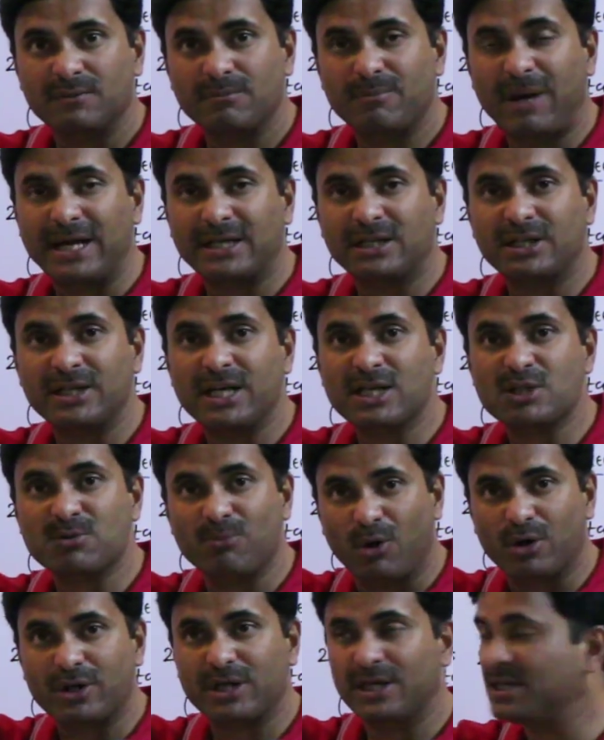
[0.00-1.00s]
by T.H.
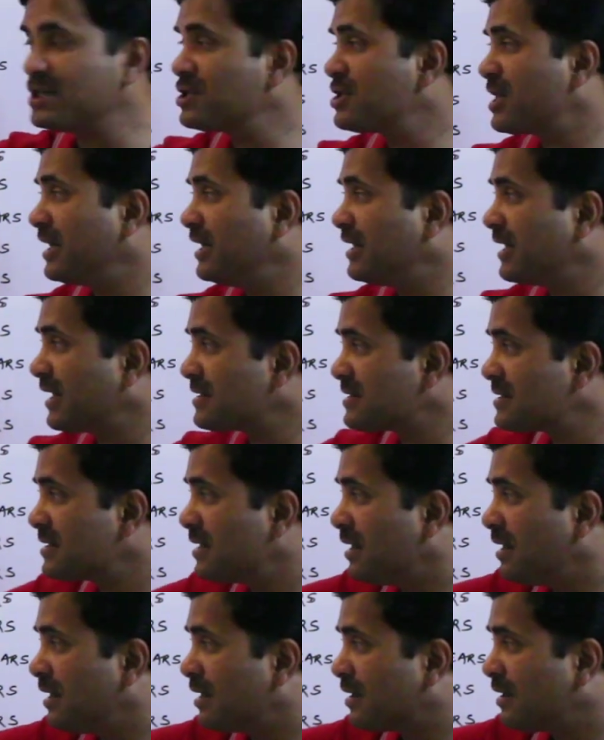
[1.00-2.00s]
Morgan in
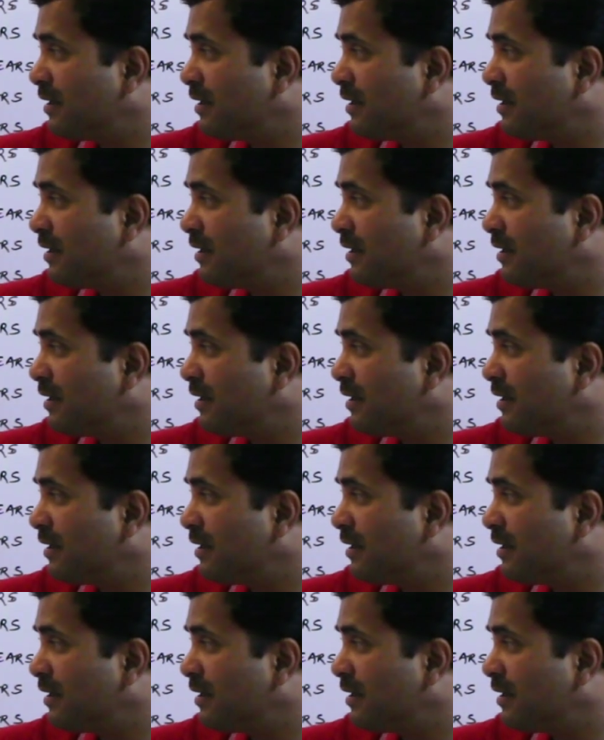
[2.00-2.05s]
genetics.